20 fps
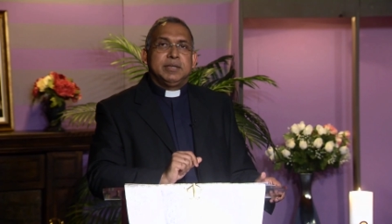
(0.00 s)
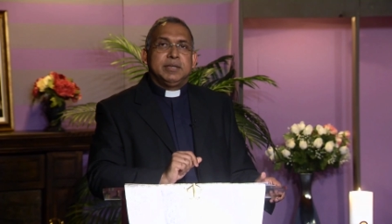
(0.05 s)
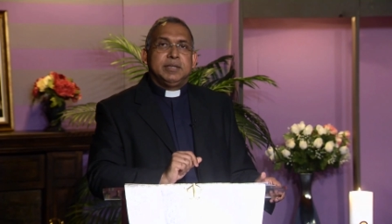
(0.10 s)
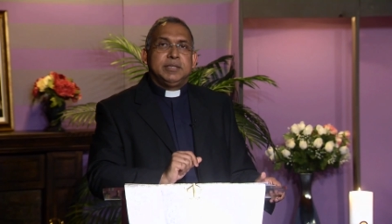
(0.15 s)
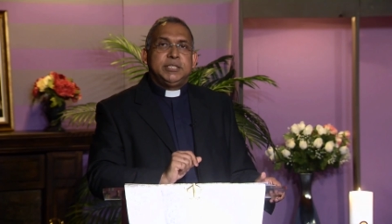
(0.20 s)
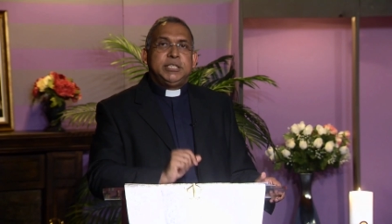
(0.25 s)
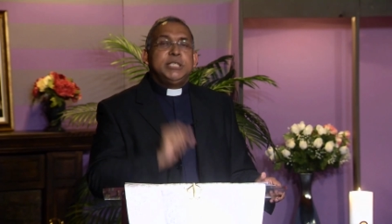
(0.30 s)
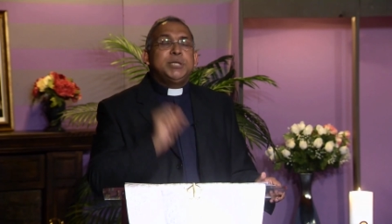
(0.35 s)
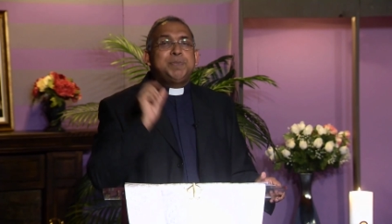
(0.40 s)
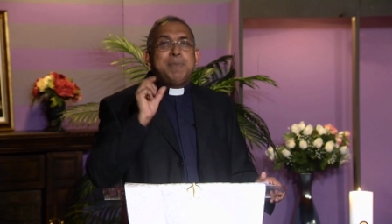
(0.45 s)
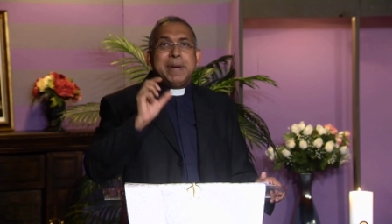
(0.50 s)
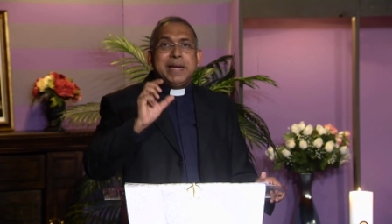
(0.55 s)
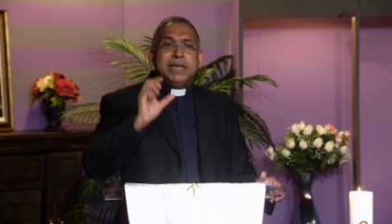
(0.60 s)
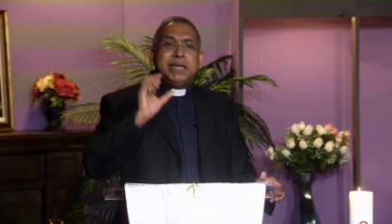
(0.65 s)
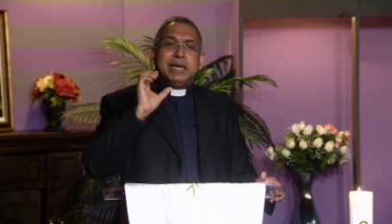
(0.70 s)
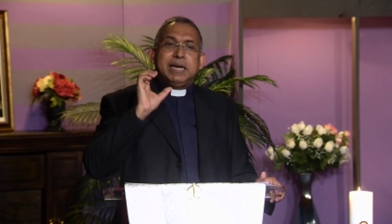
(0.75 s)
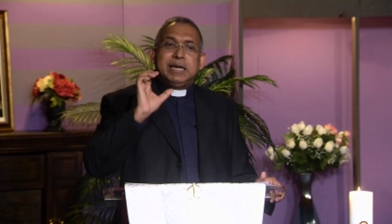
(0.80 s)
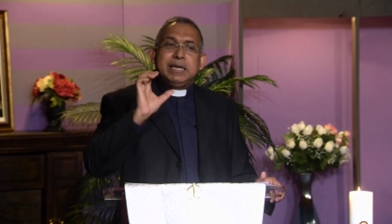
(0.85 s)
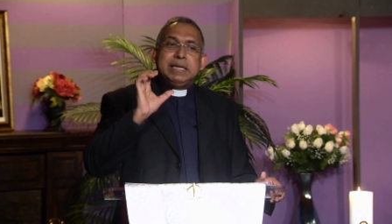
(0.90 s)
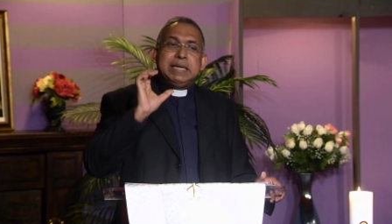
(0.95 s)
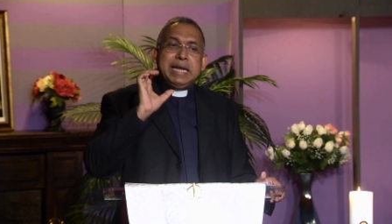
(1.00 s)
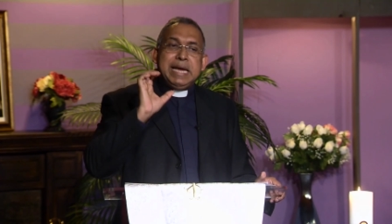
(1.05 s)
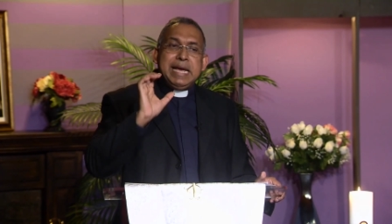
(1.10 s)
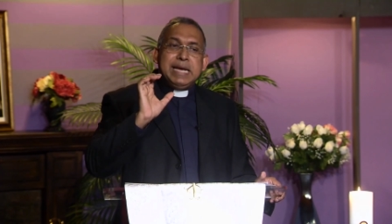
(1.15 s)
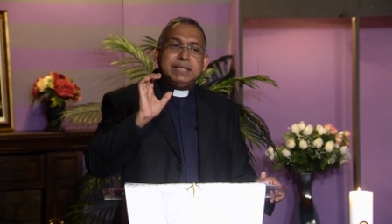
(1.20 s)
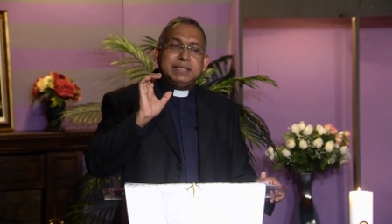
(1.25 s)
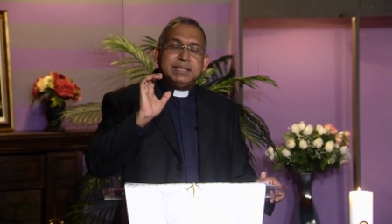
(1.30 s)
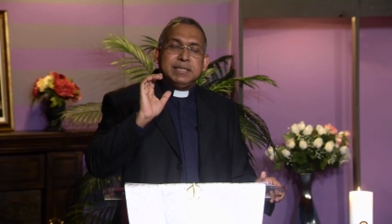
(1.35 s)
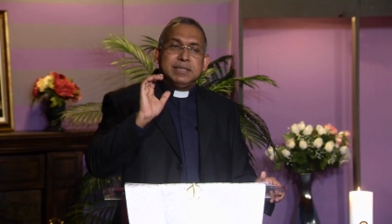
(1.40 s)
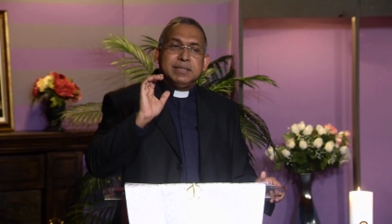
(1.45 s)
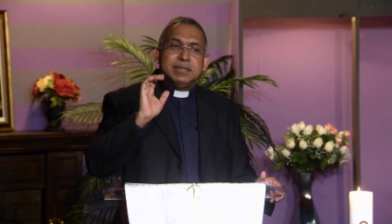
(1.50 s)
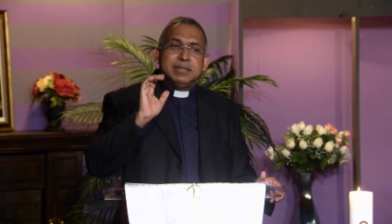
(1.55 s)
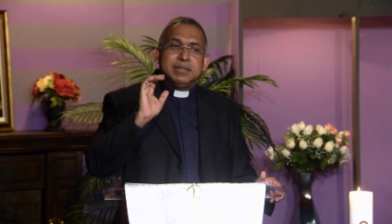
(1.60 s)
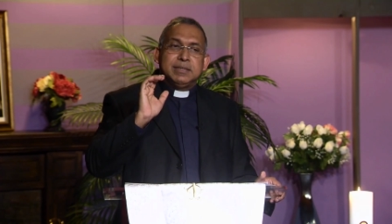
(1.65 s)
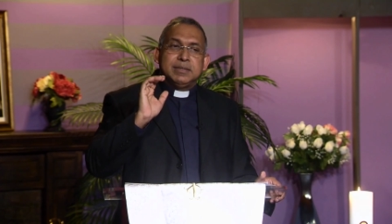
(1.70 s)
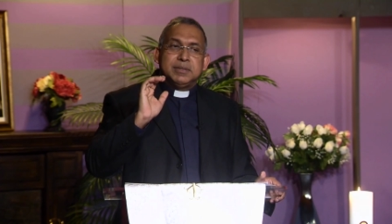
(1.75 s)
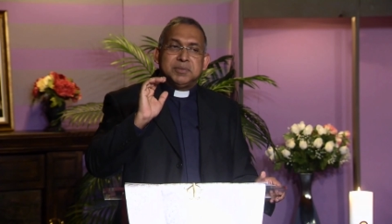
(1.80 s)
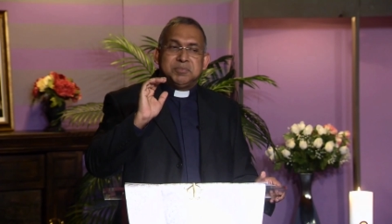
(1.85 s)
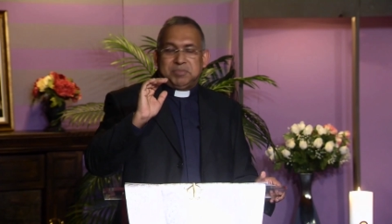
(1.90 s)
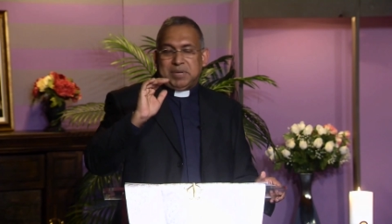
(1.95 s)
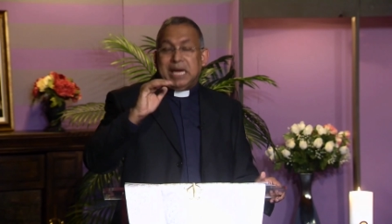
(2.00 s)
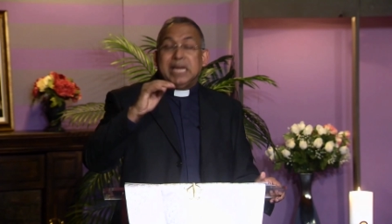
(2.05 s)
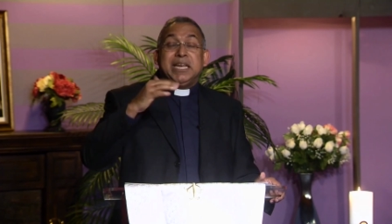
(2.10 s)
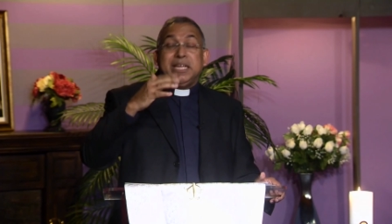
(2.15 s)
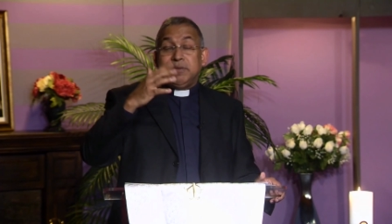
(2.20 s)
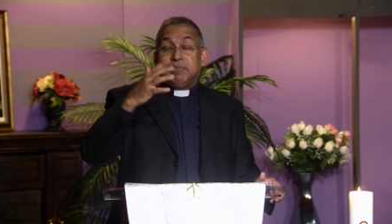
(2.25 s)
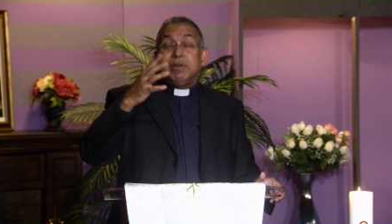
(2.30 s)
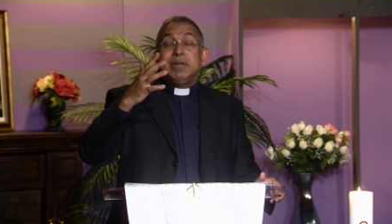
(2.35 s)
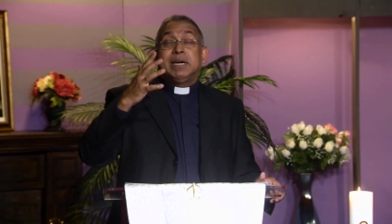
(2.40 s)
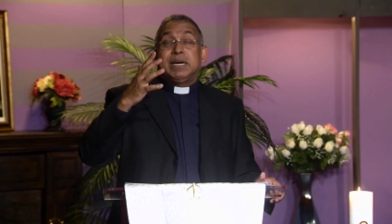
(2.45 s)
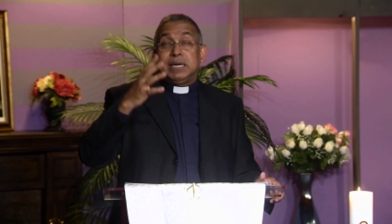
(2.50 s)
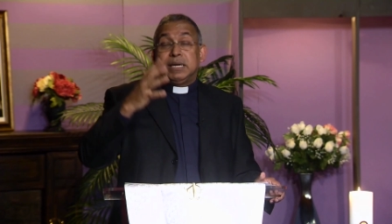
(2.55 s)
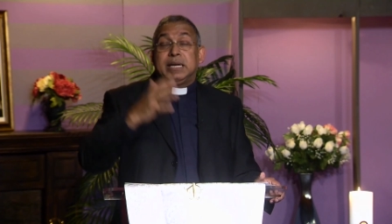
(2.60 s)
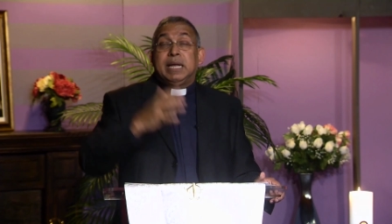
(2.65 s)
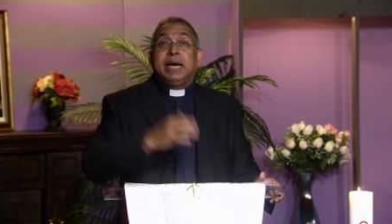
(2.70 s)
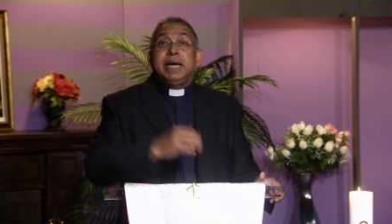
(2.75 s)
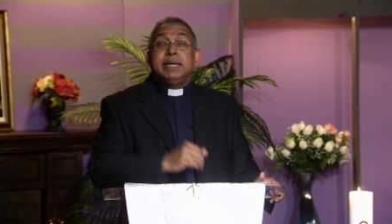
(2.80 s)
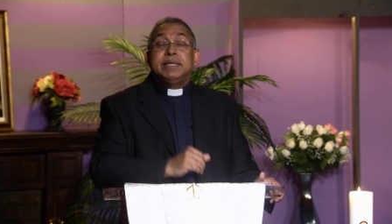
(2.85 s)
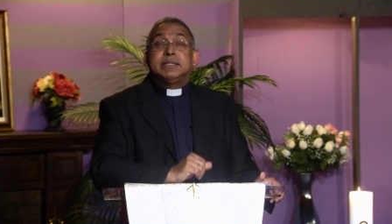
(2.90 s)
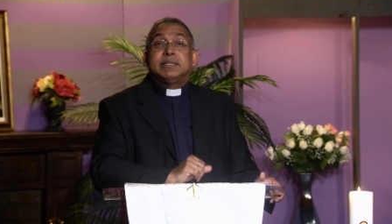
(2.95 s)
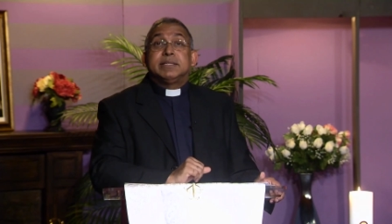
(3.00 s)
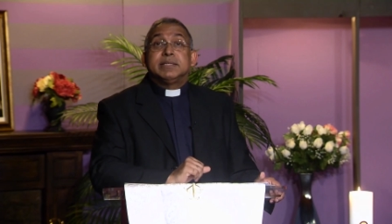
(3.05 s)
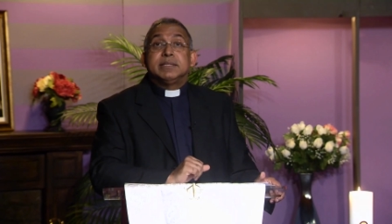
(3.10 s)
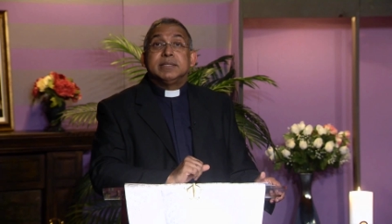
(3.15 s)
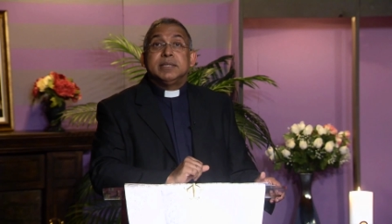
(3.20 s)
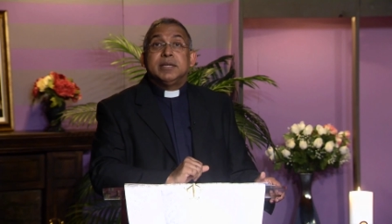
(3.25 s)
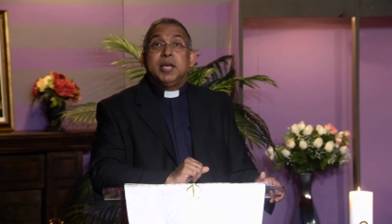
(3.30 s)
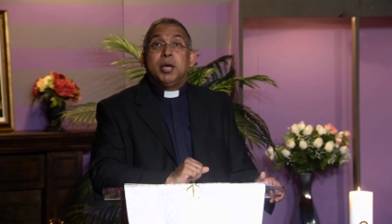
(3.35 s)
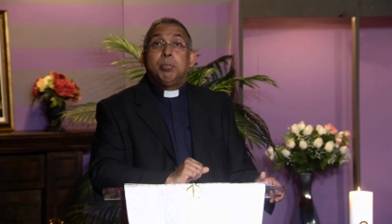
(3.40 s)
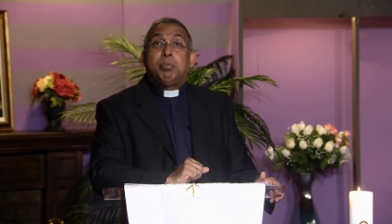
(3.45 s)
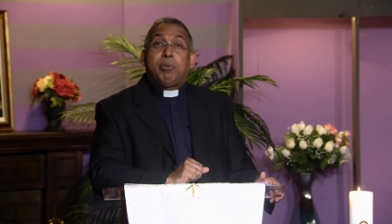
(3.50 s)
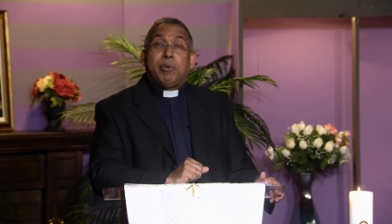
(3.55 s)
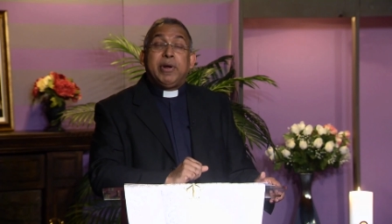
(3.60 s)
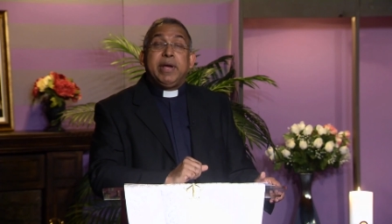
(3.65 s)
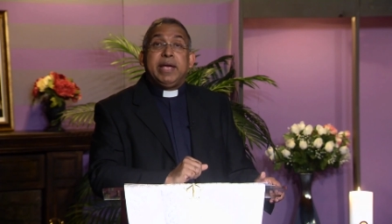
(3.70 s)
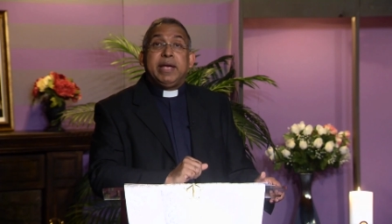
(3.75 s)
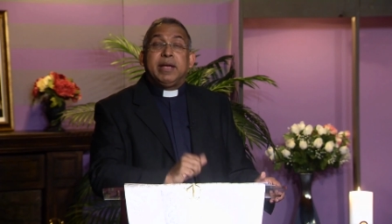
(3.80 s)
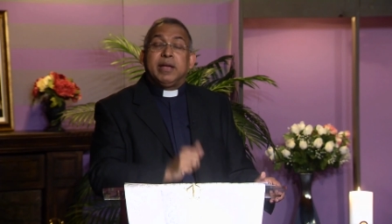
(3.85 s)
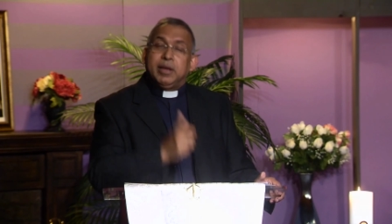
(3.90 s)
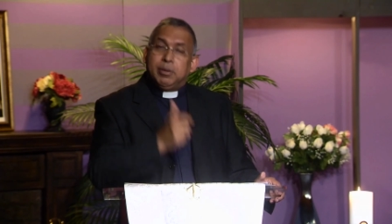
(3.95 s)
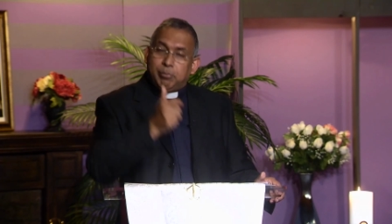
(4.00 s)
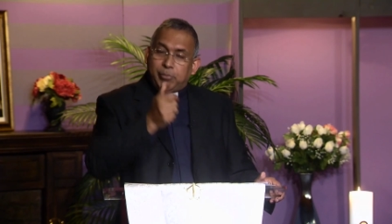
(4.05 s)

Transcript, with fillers: She spent her days and even her nights praying,